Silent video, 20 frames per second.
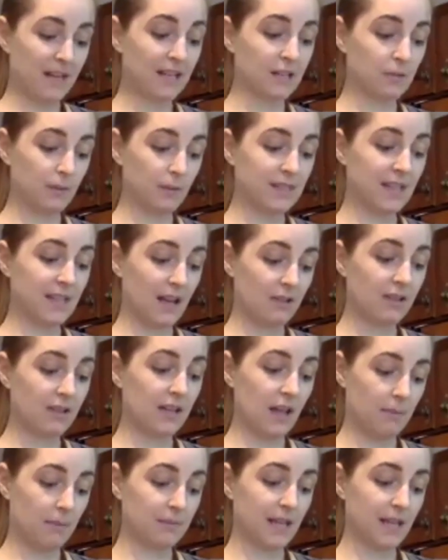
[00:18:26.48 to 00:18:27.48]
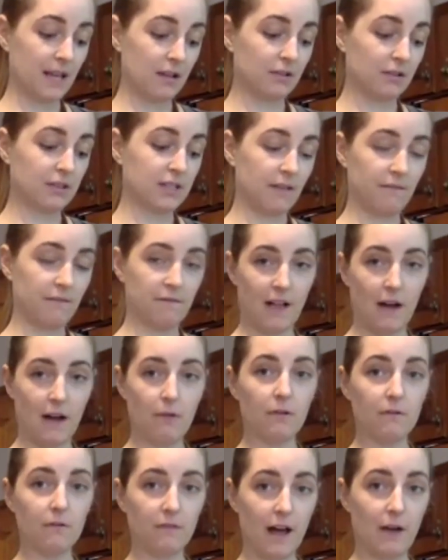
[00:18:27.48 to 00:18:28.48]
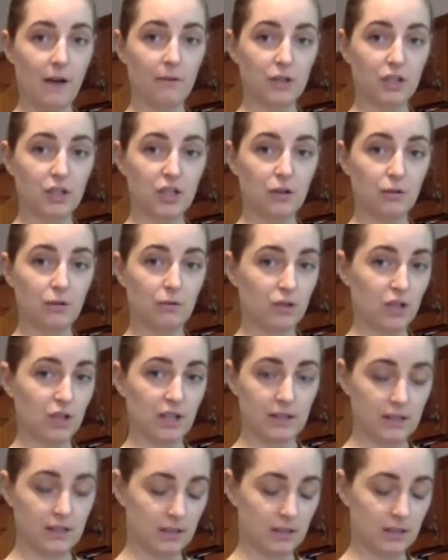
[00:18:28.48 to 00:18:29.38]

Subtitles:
we sell the upcycled sunflower flour too, just